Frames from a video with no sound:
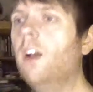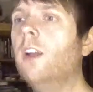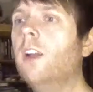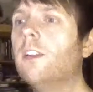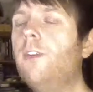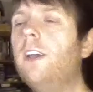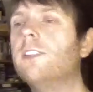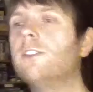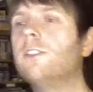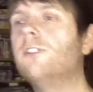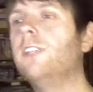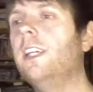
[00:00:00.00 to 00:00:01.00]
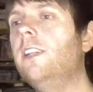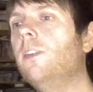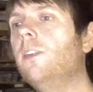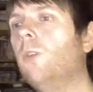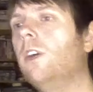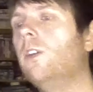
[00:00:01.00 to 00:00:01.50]
The finest country in
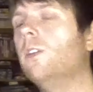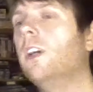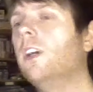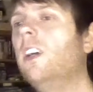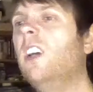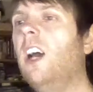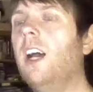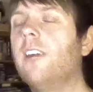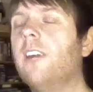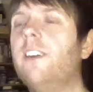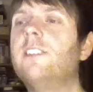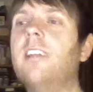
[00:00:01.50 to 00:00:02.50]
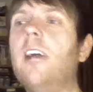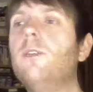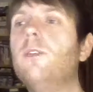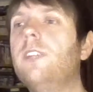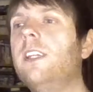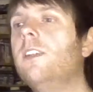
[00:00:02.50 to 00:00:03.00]
the world, finest
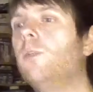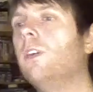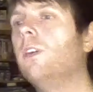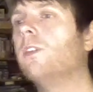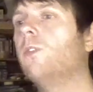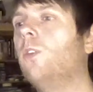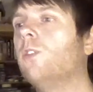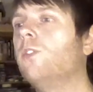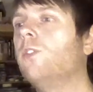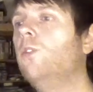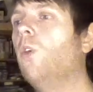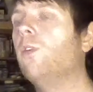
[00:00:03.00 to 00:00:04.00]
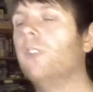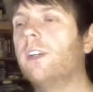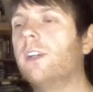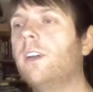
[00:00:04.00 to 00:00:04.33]
county in the world, of course, Norfolk,